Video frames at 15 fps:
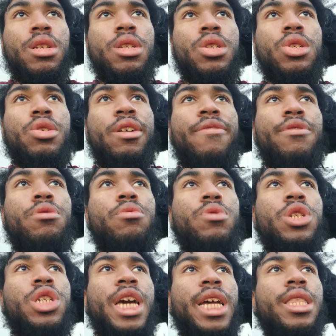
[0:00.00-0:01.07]
So if you
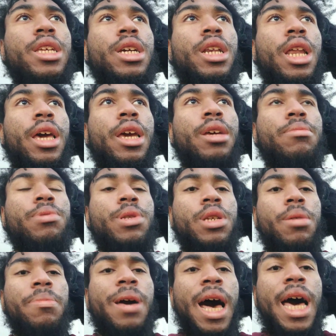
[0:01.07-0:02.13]
reject the claim,
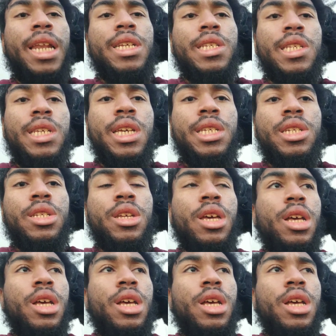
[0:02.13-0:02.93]
some God exists,